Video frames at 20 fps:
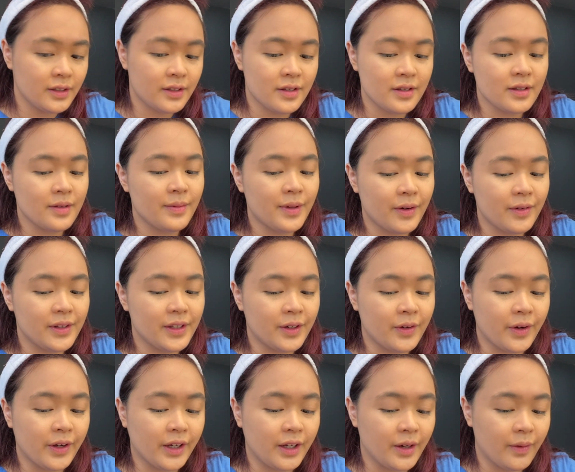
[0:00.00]
since I'm not really
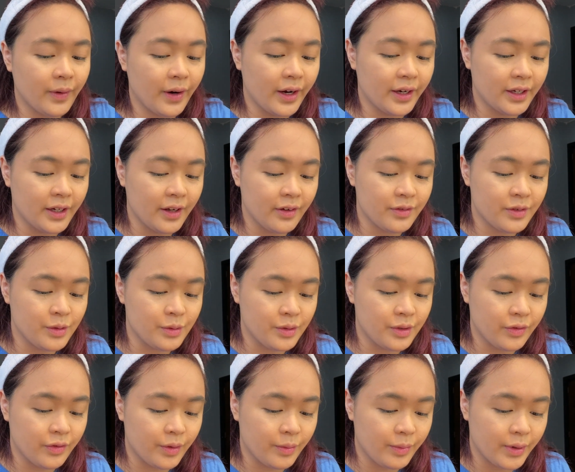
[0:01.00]
going anywhere, I can have two
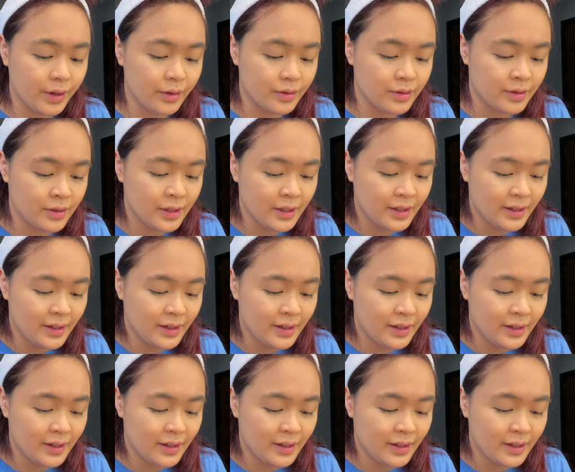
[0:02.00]
different brows.